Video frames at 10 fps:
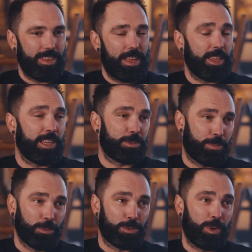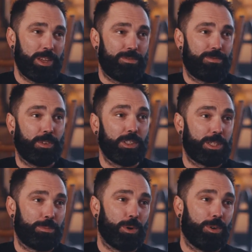I think as pubs we fully
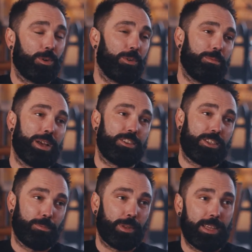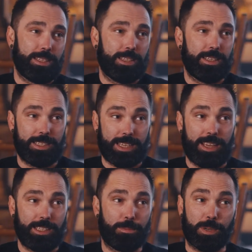support all the measures in place that are
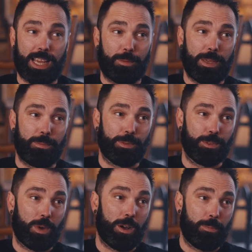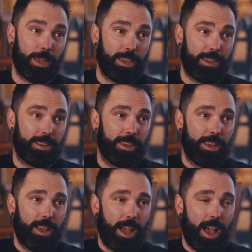designed to protect people's well-being.
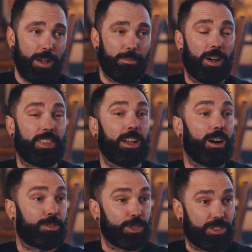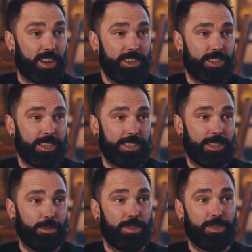I think our frustration is
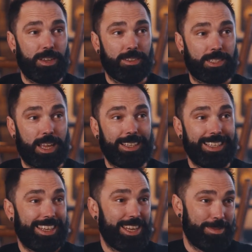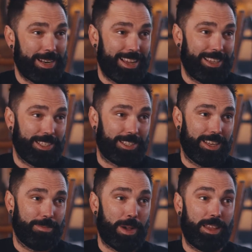that we feel slightly
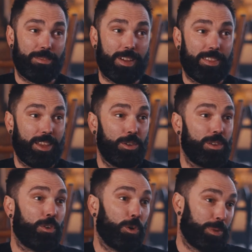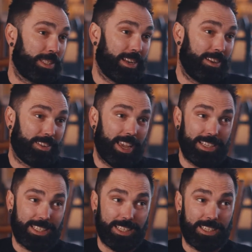demonised by the fact that only 4% of
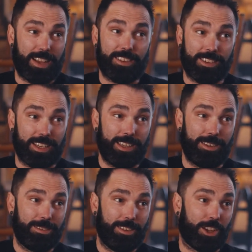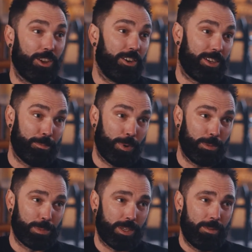cases have actually occurred in
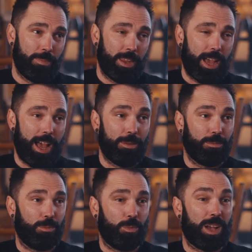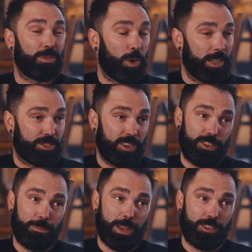pubs. We have quite
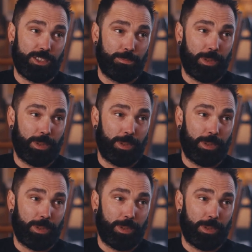stringent measures in